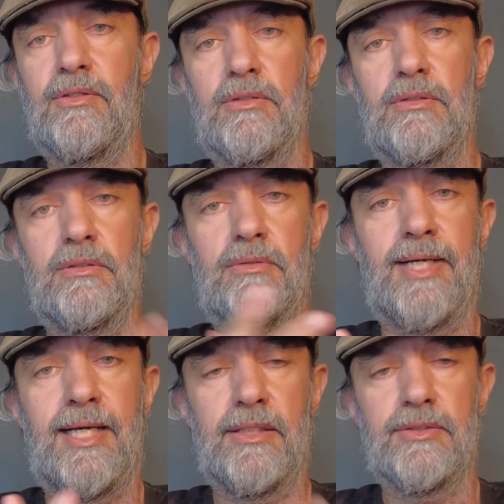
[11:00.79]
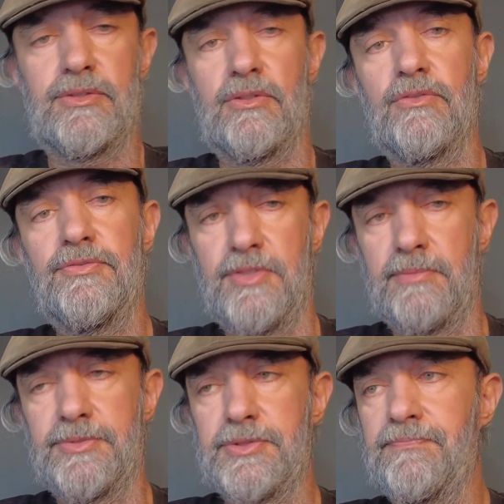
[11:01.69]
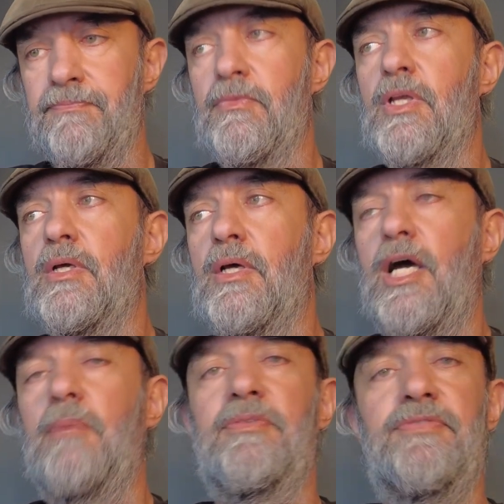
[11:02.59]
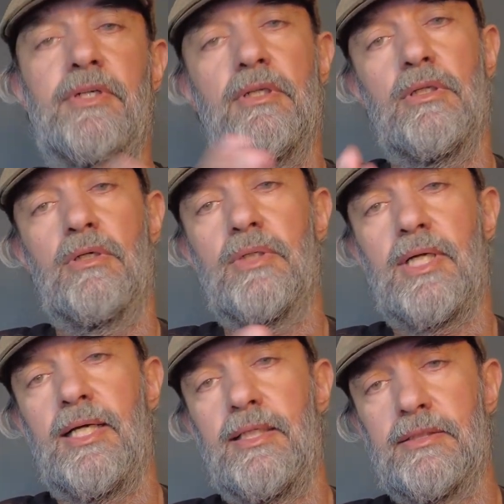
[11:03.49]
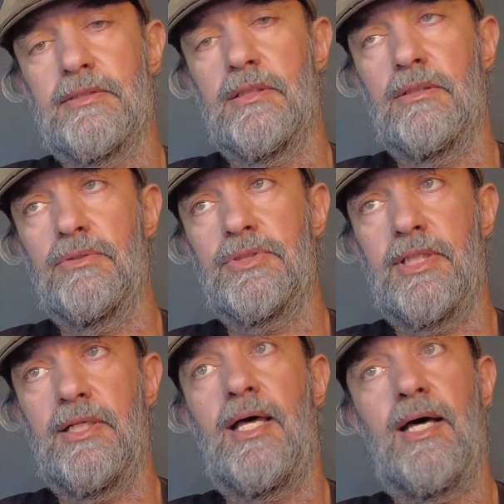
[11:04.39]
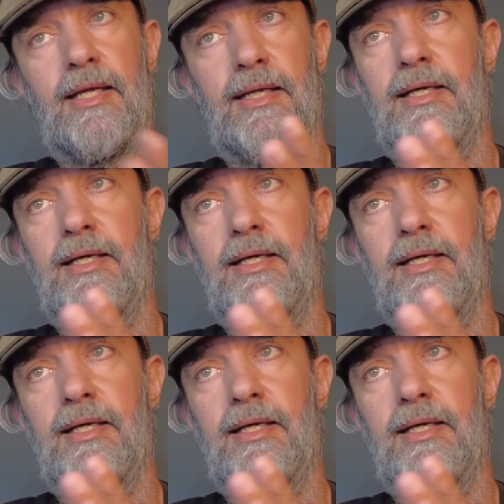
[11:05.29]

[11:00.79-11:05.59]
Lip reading: or low ISO films. I prefer lower ISOs than high